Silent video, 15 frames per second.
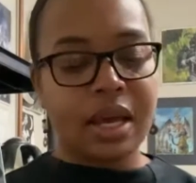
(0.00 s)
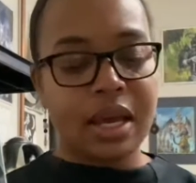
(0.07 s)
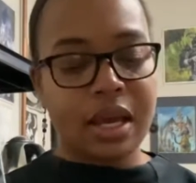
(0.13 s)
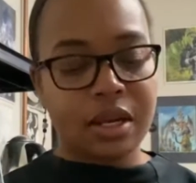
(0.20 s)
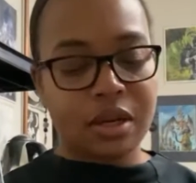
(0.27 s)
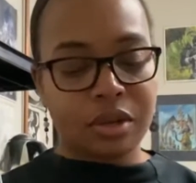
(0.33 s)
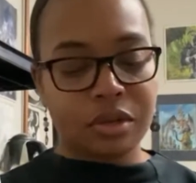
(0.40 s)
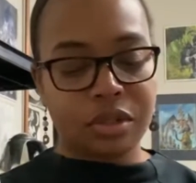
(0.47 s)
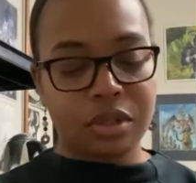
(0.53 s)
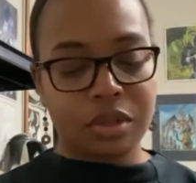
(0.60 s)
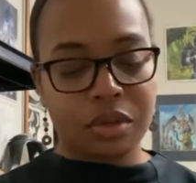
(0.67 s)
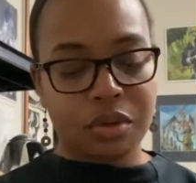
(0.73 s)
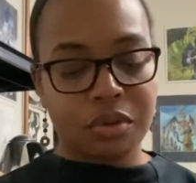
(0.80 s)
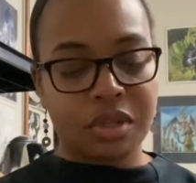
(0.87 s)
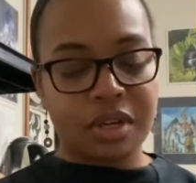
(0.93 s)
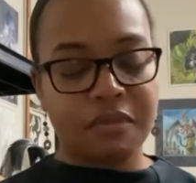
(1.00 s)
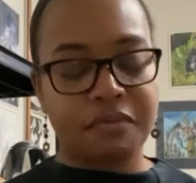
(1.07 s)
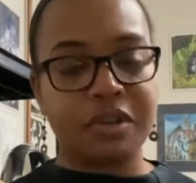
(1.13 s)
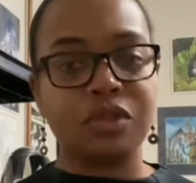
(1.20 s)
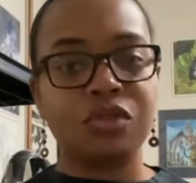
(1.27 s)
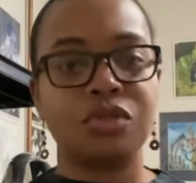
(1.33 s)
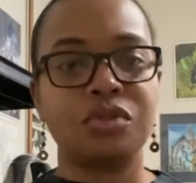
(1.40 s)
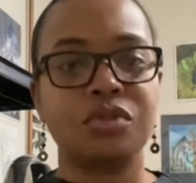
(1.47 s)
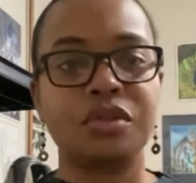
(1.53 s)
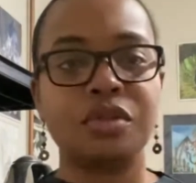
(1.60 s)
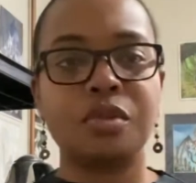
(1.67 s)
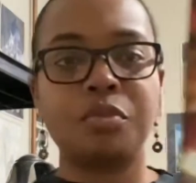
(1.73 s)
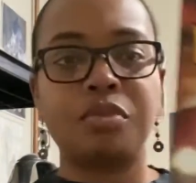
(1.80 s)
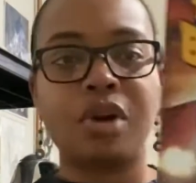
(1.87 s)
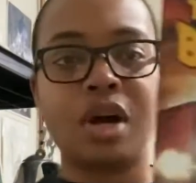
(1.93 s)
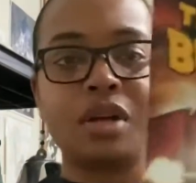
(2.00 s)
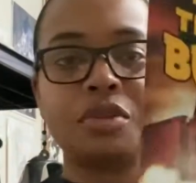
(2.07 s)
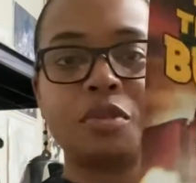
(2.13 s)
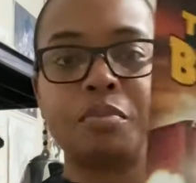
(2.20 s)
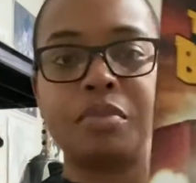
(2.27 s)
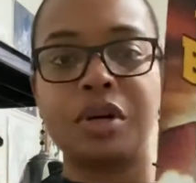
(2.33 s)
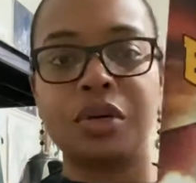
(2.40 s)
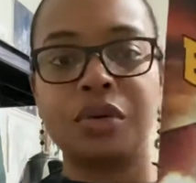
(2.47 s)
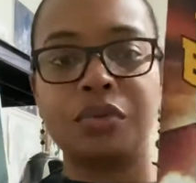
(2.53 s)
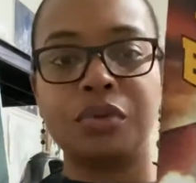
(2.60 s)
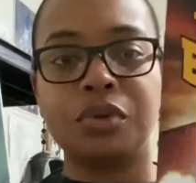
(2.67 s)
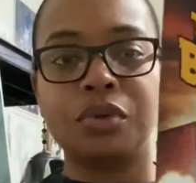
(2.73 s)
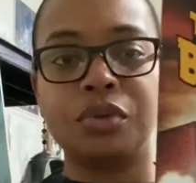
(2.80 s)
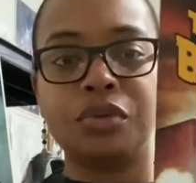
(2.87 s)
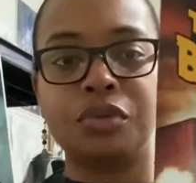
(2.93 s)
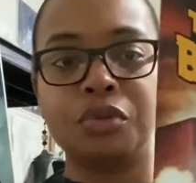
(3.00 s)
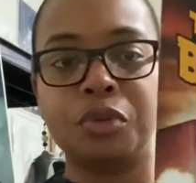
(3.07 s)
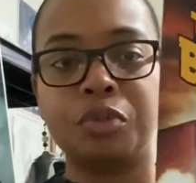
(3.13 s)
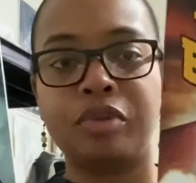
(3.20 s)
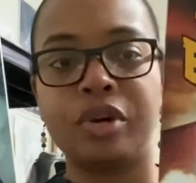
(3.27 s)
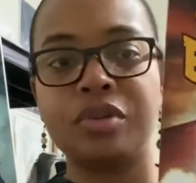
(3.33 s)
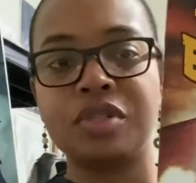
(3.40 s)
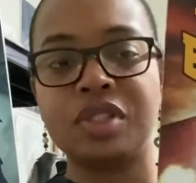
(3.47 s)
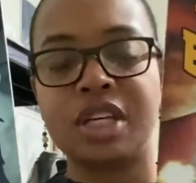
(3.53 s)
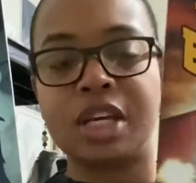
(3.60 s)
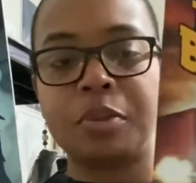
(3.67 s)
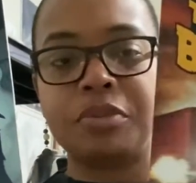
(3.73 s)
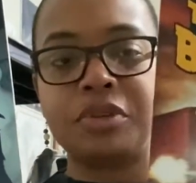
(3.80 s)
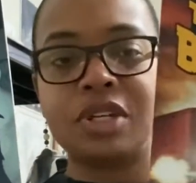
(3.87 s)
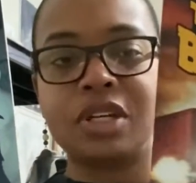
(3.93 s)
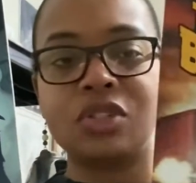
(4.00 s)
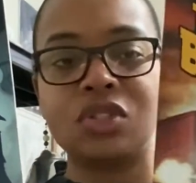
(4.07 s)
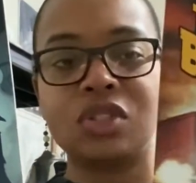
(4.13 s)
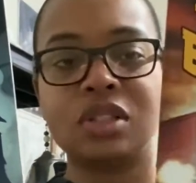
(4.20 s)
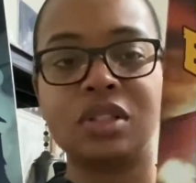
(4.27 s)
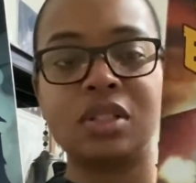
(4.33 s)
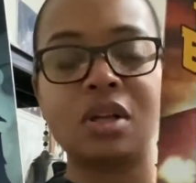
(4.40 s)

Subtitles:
and also The Adventures of the Bronze Buckaroo through ProSe Productions,